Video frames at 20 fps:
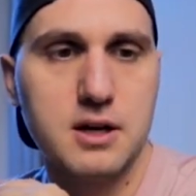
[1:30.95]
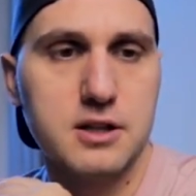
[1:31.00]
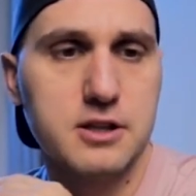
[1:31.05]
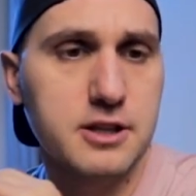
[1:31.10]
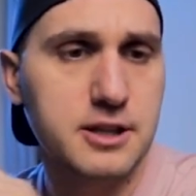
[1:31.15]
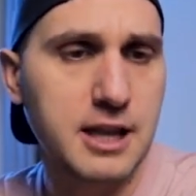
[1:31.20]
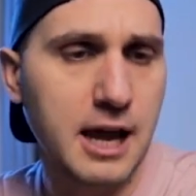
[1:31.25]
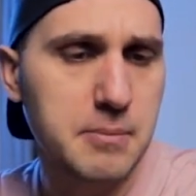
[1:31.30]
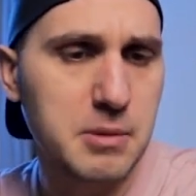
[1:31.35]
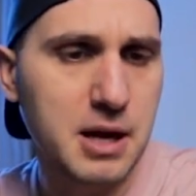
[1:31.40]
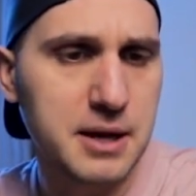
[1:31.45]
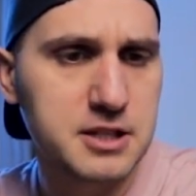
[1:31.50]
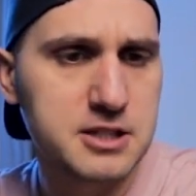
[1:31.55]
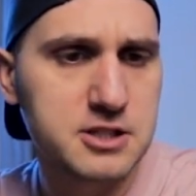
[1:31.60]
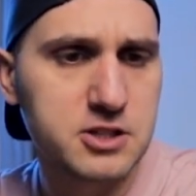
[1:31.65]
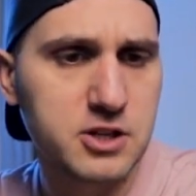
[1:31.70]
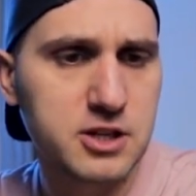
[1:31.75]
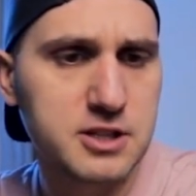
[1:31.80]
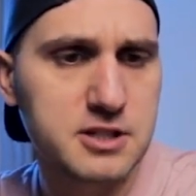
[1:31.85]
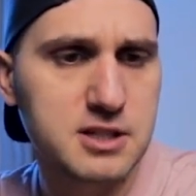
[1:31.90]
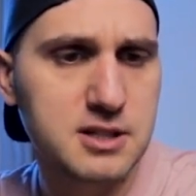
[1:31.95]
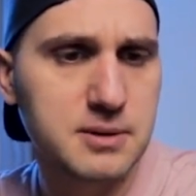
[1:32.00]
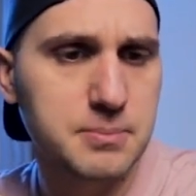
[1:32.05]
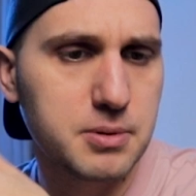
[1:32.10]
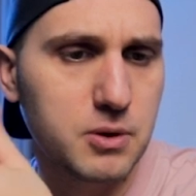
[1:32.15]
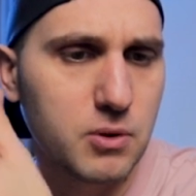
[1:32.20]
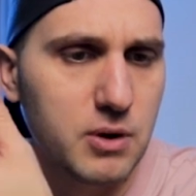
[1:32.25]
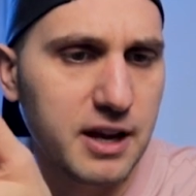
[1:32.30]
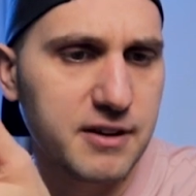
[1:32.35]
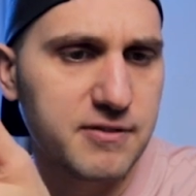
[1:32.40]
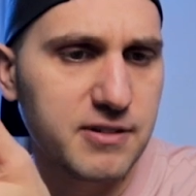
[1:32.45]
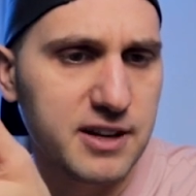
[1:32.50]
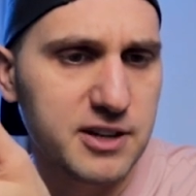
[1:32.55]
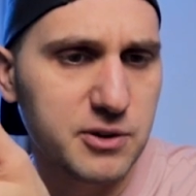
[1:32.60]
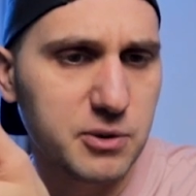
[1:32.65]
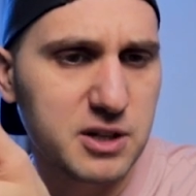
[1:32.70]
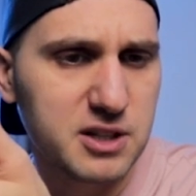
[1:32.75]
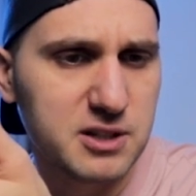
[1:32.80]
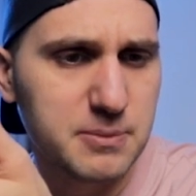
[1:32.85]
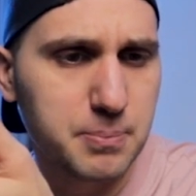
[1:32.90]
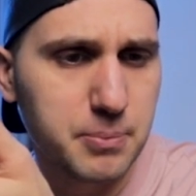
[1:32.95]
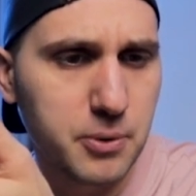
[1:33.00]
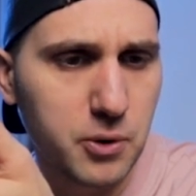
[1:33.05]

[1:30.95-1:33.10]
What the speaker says: The timeline is really simple, like Final Cut